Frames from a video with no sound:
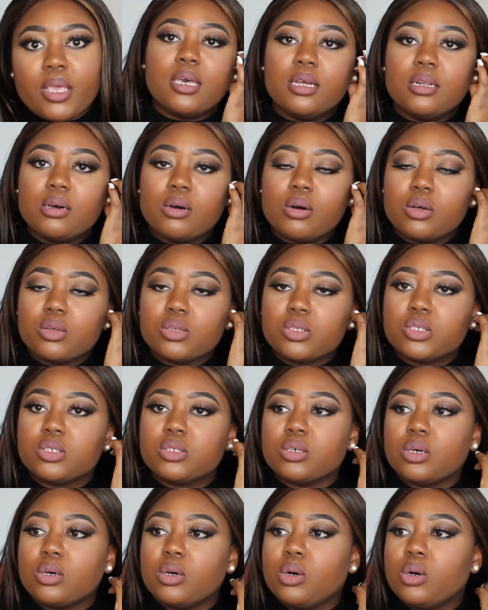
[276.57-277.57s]
And
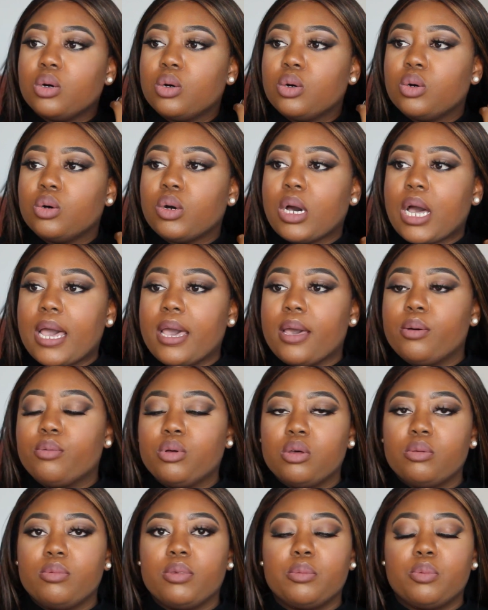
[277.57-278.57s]
also, I
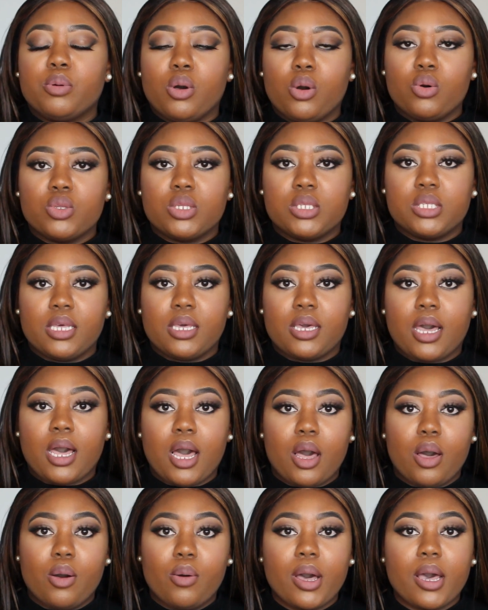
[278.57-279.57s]
will be posting
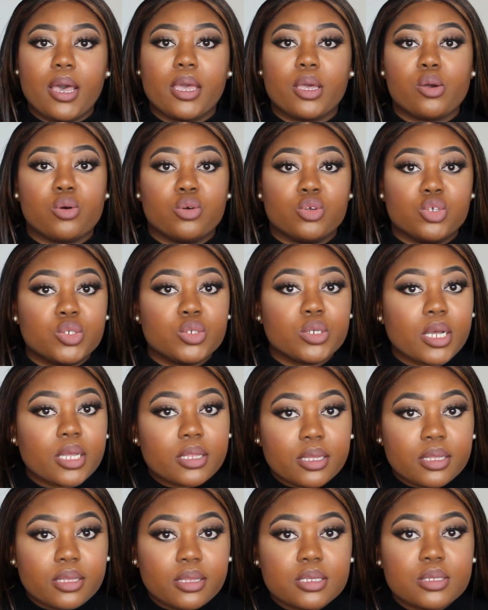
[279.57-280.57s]
how I
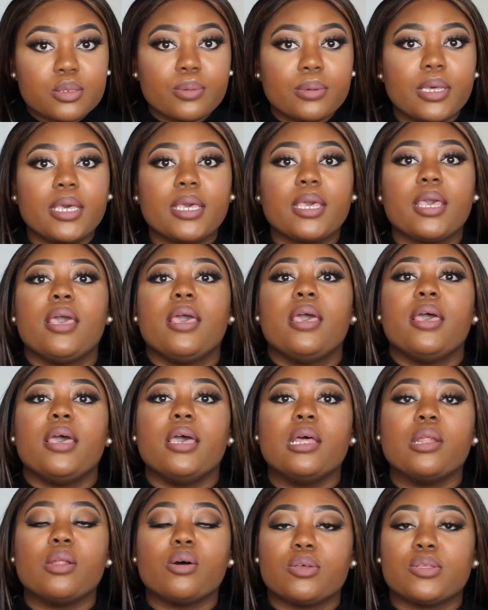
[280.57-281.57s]
constructed this wig
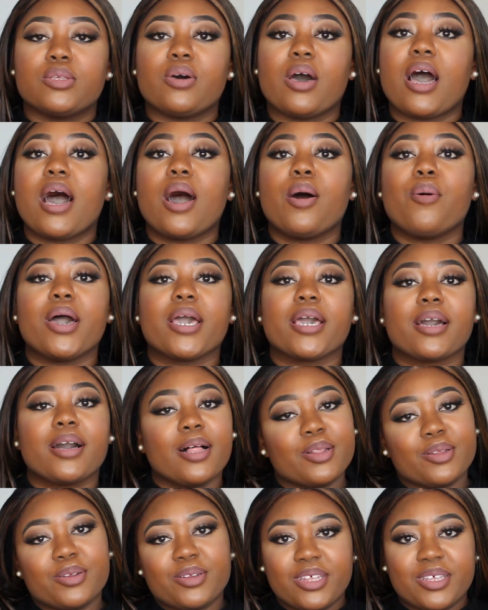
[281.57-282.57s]
and also how I
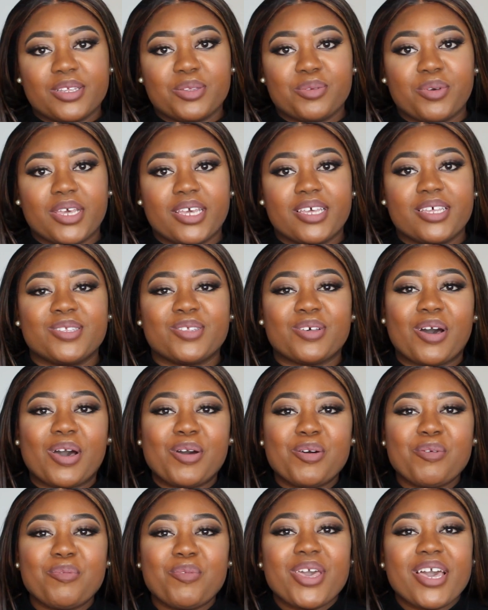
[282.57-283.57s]
colored this wig. So I
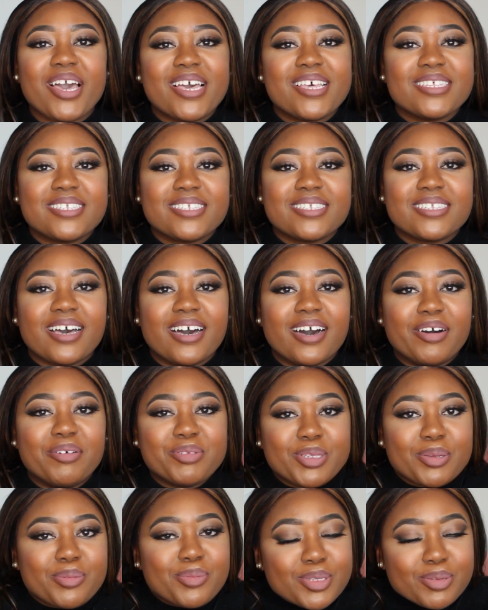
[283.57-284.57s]
hope you guys
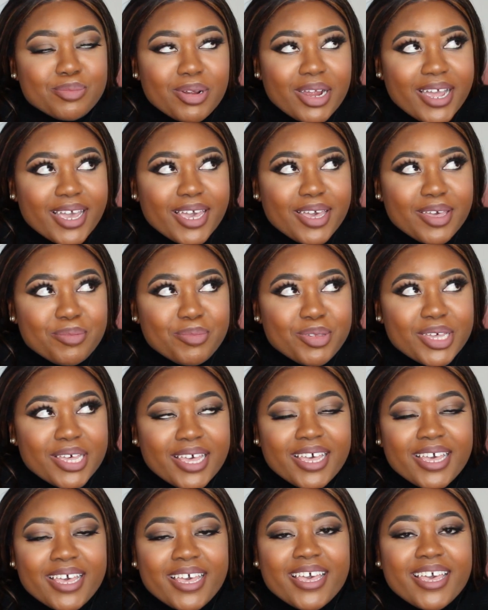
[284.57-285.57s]
subscribe
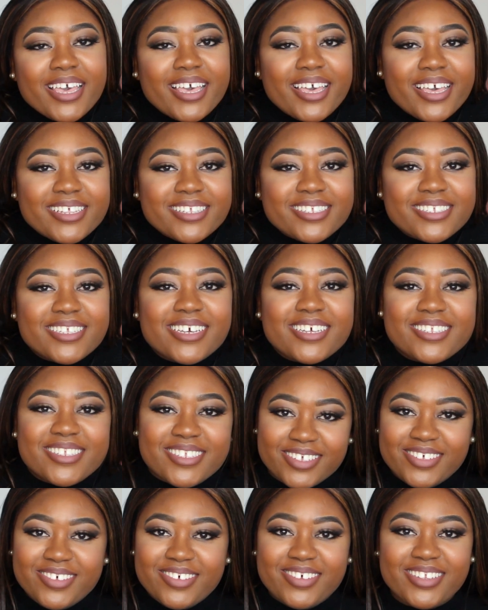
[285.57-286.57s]
and stay
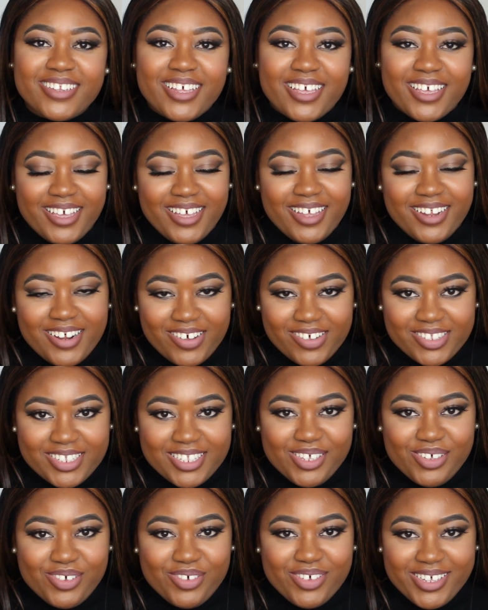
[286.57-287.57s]
tuned, and I'll
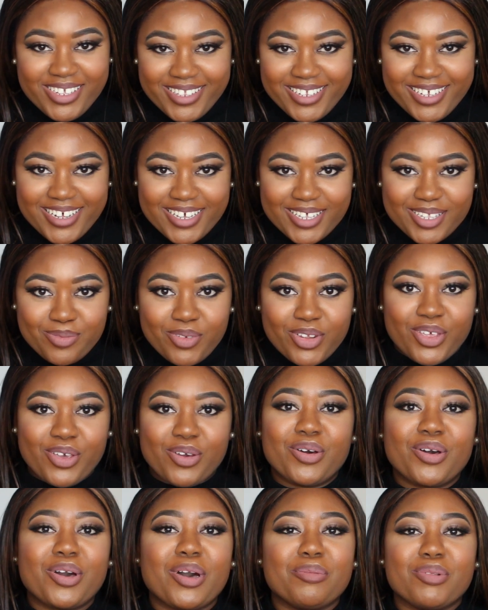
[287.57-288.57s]
see you in the next
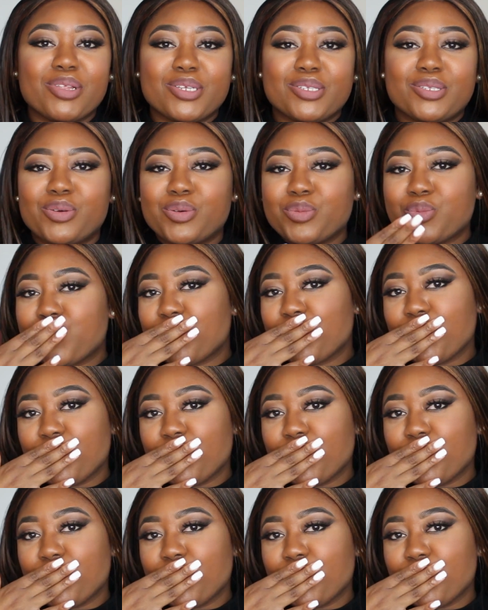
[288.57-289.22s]
video. God bless you.